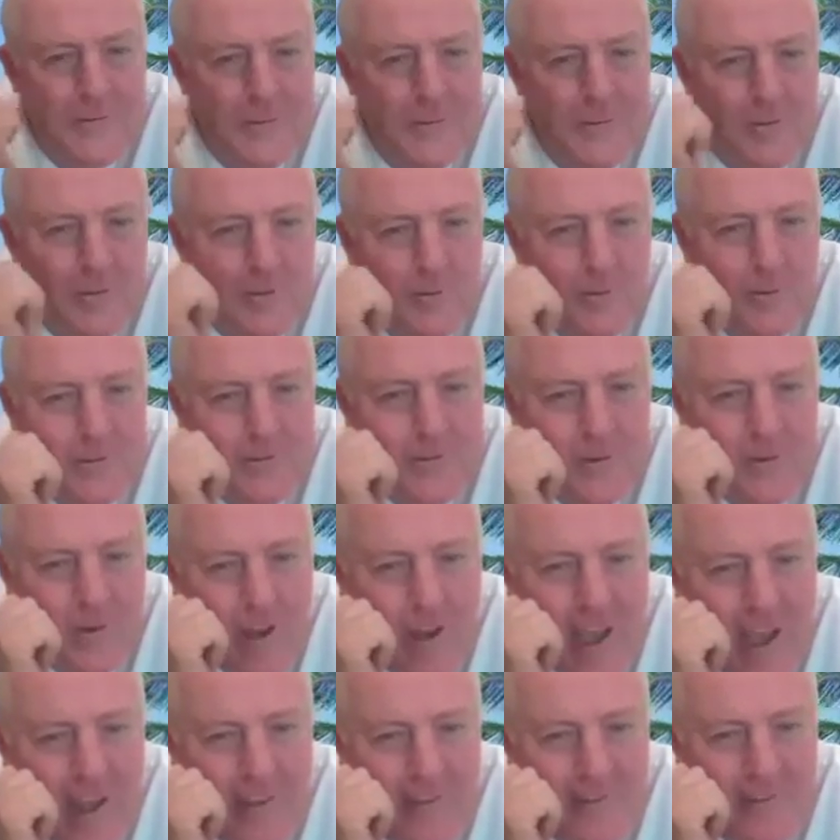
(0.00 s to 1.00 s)
your
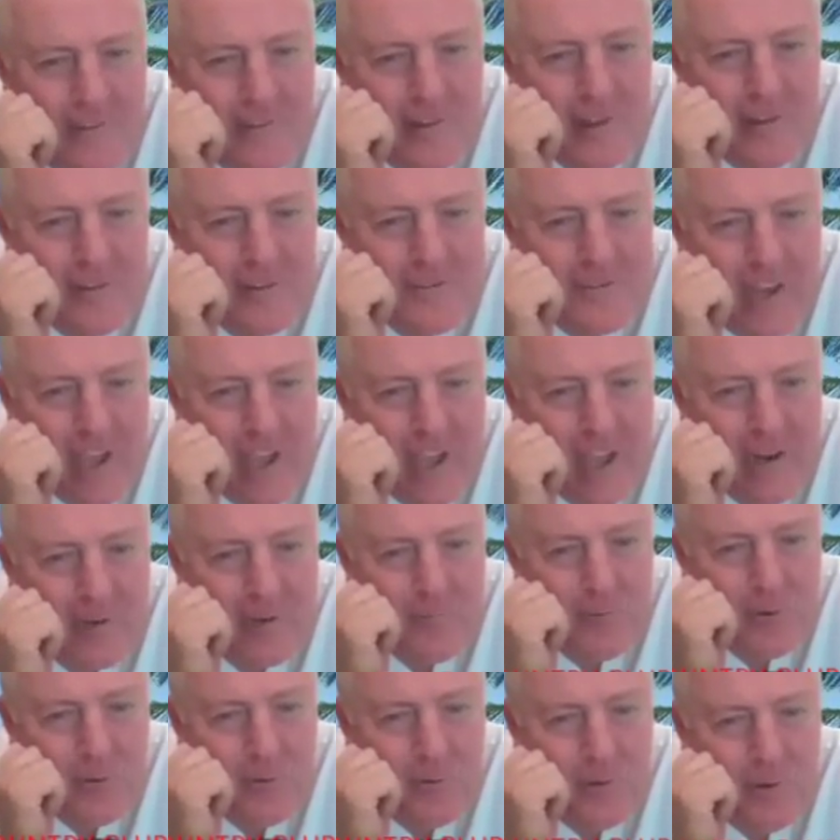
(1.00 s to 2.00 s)
hottest lunch
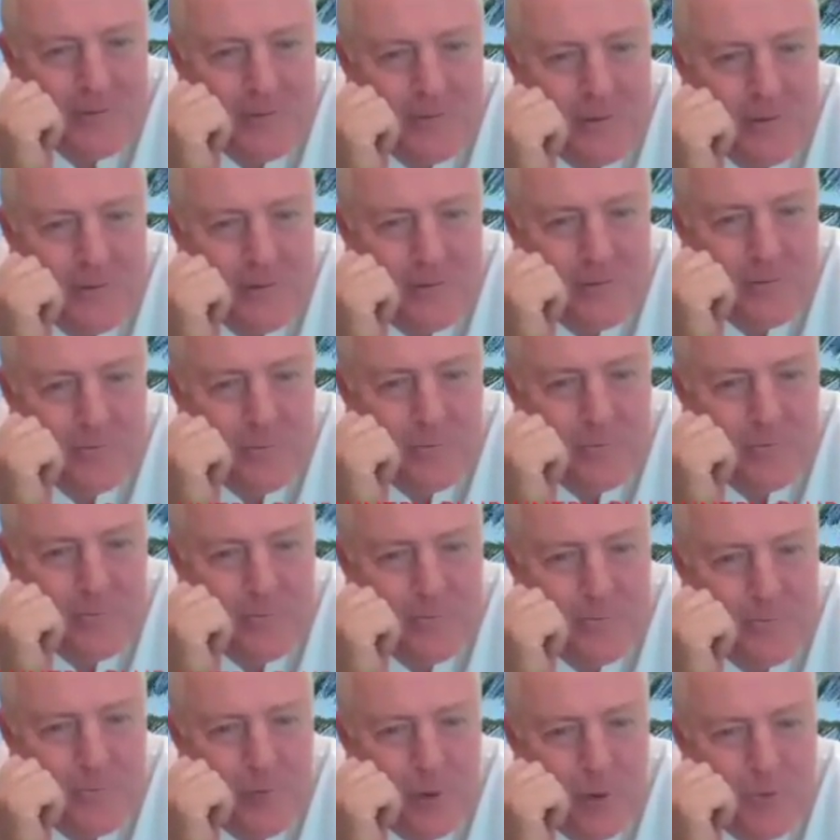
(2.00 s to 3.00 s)
item, or what's your
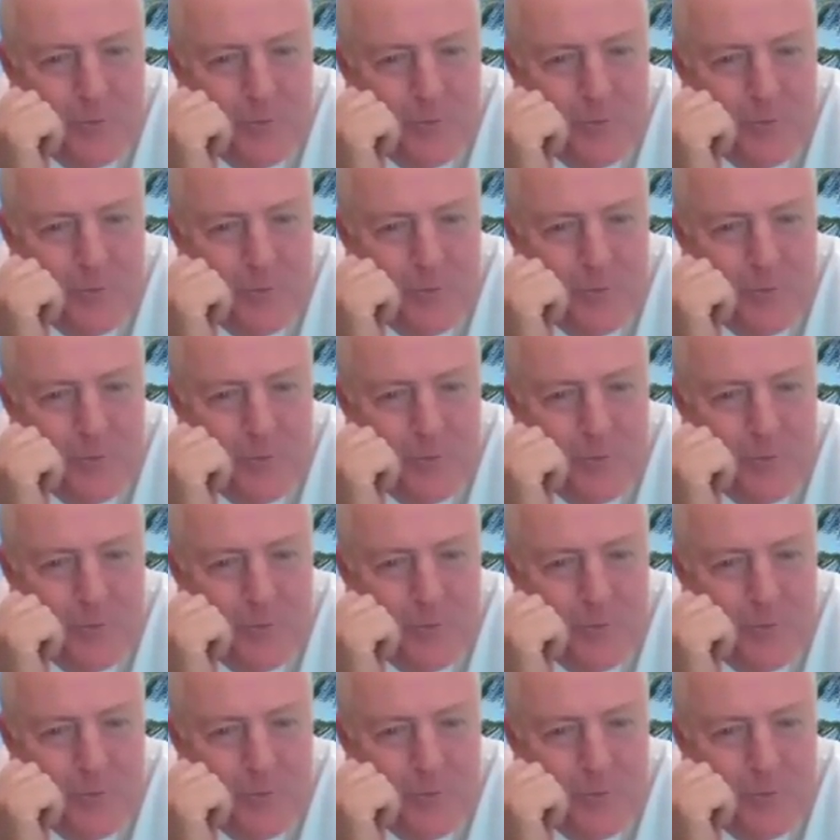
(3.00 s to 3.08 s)
most